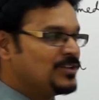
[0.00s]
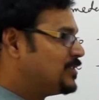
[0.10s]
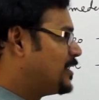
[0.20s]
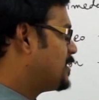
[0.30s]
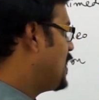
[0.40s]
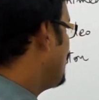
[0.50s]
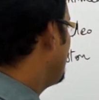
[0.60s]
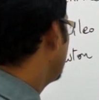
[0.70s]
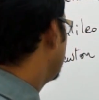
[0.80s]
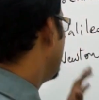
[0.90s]
So that's
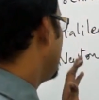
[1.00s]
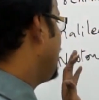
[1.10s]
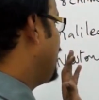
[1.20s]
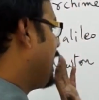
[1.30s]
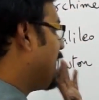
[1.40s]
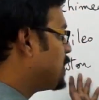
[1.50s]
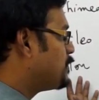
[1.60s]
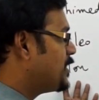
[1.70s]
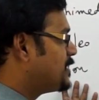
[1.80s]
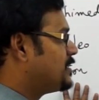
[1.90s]
how he
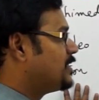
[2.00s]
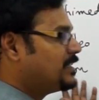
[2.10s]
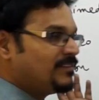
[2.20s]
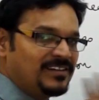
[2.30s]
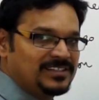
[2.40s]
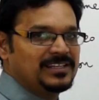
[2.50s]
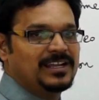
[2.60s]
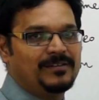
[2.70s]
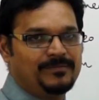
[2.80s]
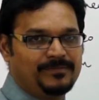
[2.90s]
expressed the first
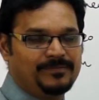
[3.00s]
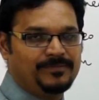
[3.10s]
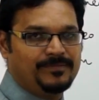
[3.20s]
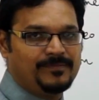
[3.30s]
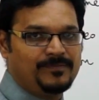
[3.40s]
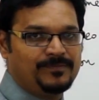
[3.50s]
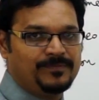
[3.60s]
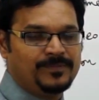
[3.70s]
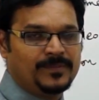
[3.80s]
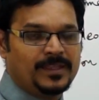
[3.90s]
law.
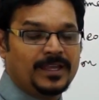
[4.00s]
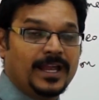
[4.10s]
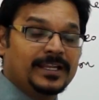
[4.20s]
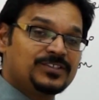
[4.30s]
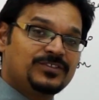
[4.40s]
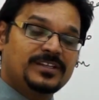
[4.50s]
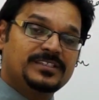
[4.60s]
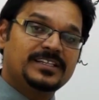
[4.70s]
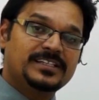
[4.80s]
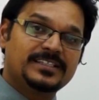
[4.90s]
And the strange
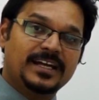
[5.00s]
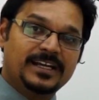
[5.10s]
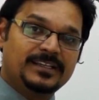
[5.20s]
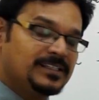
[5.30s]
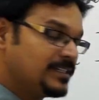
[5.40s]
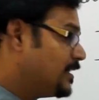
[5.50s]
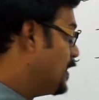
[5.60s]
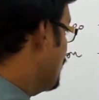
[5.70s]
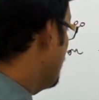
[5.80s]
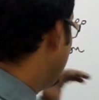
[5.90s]
thing is that
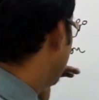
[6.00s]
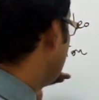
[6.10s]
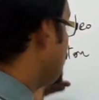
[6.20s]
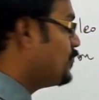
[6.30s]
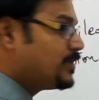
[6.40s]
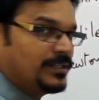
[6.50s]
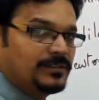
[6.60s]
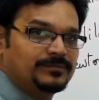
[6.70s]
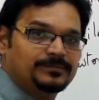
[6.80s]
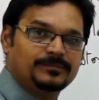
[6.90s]
before
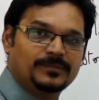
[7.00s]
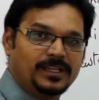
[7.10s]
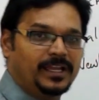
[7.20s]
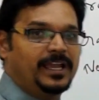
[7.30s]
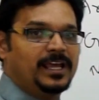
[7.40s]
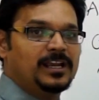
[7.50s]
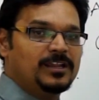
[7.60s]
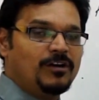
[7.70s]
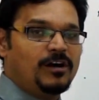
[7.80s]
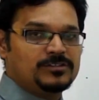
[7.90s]
Newton,
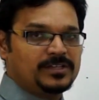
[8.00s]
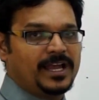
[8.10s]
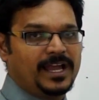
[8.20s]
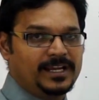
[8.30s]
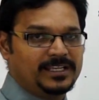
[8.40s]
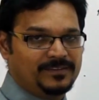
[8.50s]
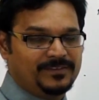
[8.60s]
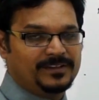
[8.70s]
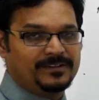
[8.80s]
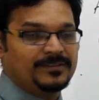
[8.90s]
Galileo also had
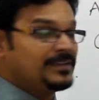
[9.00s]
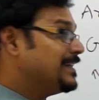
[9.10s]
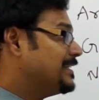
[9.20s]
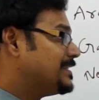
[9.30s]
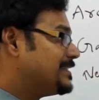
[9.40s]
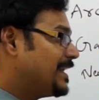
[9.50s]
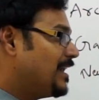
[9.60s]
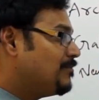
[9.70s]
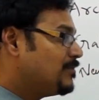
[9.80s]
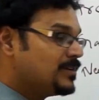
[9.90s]
given the
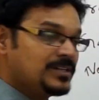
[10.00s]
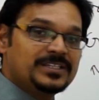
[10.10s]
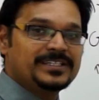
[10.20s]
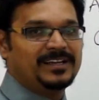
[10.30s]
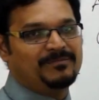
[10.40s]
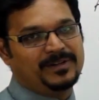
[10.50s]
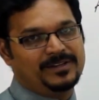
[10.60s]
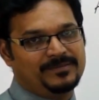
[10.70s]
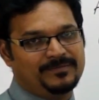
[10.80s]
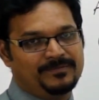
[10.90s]
same
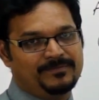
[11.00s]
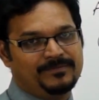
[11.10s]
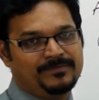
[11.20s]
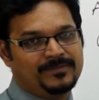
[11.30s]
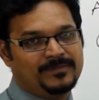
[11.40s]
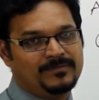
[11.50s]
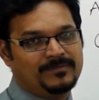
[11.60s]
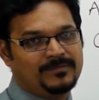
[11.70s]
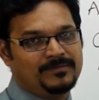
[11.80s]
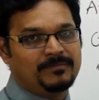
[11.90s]
statement,
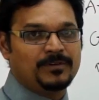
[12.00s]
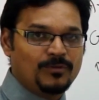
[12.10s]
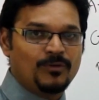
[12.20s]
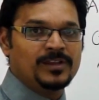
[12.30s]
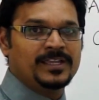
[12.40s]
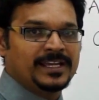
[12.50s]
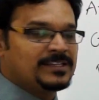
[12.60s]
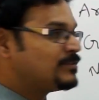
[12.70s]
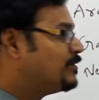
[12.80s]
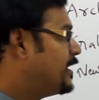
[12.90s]
but only he
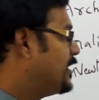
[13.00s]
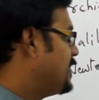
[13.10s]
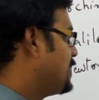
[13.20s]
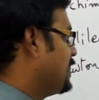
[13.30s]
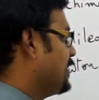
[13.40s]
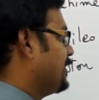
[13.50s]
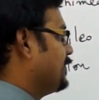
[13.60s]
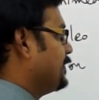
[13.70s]
excluded this thing.